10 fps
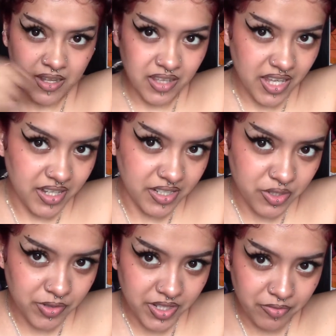Yeah, it's
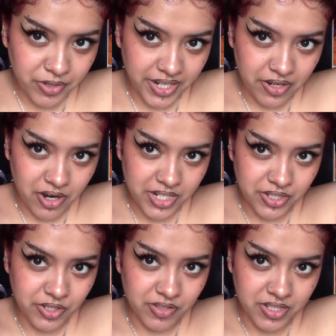really freaking hard to
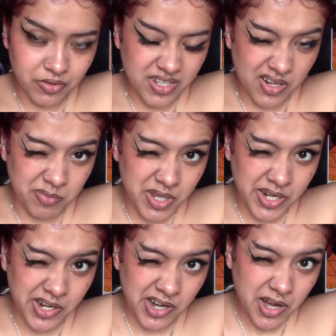do this without a
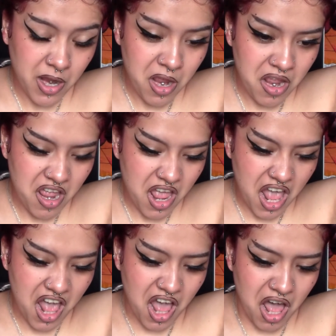mirror.
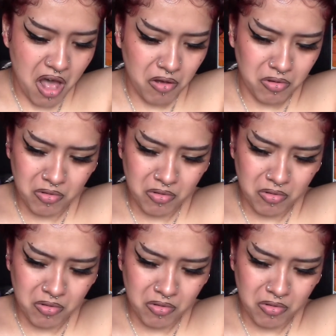Ow.